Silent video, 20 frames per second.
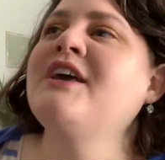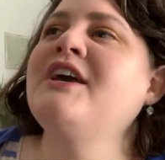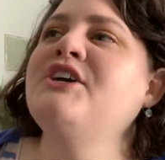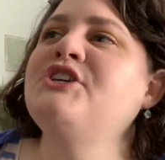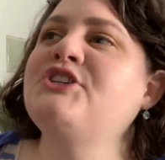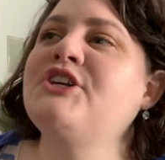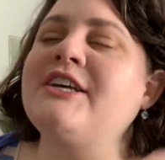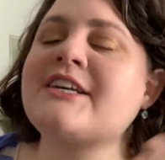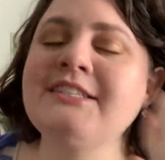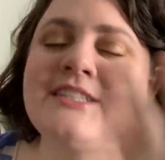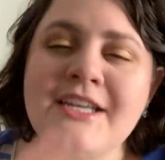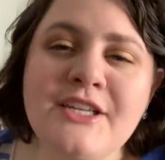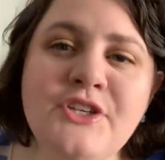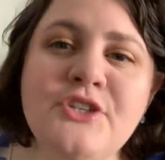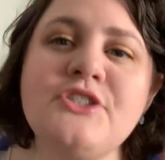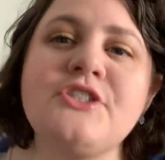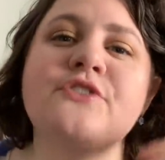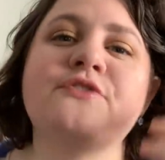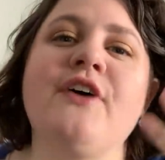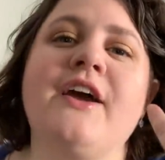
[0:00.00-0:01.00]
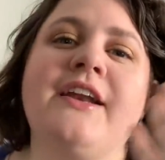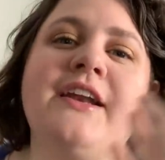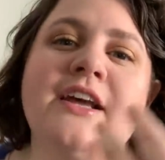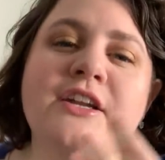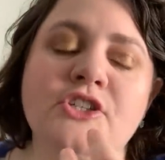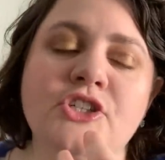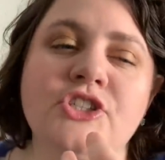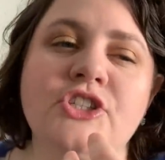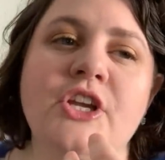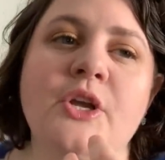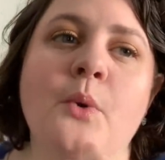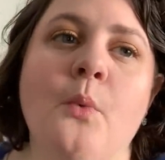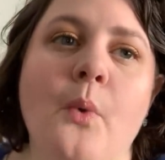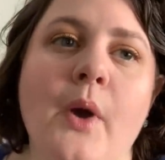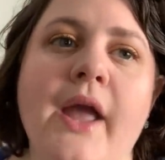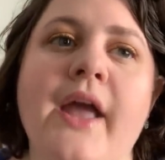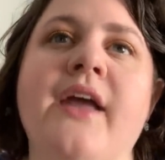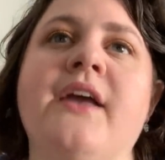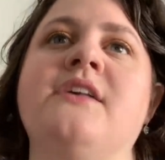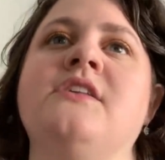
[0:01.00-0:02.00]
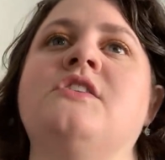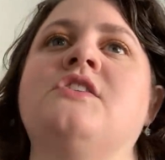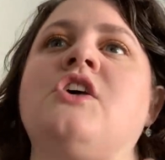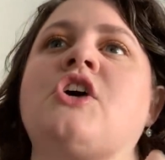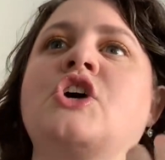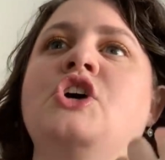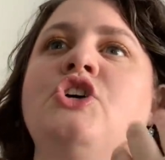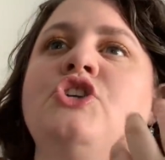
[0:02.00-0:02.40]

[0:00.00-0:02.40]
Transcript: She continues to find interesting ways